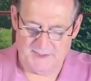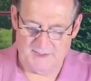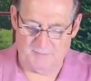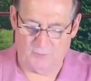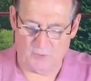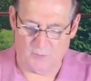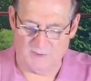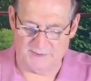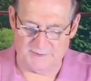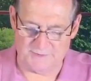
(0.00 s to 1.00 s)
more
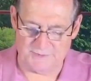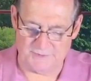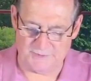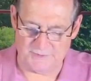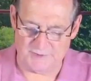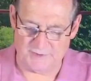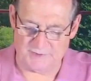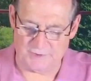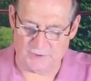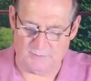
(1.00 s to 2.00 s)
willing to uh,
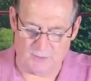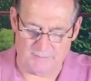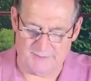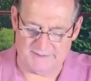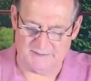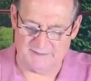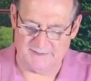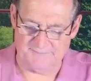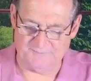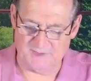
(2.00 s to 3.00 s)
show more
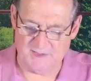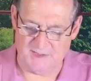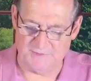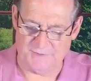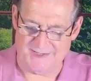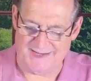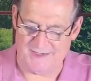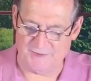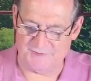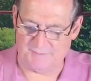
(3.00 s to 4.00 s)
abundantly unto the
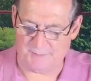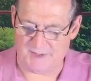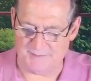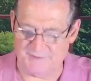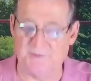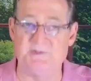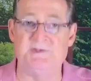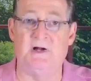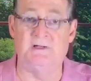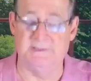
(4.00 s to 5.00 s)
heirs of promise, so he's
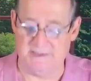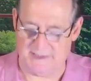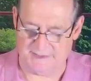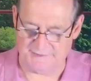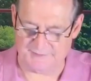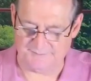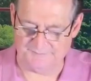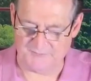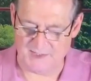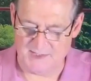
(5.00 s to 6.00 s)
talking to us,
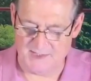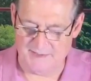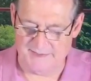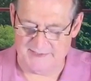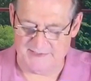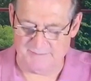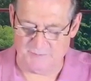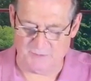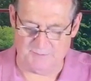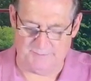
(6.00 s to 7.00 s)
the
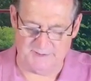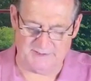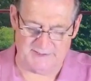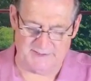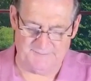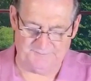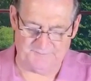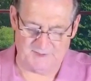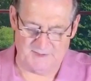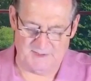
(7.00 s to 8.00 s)
immutability
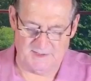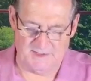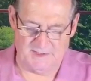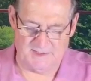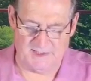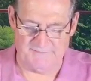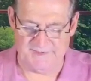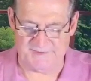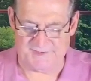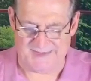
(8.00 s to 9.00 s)
of
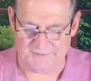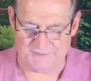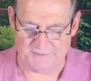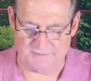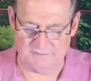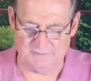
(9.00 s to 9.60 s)
his counsel.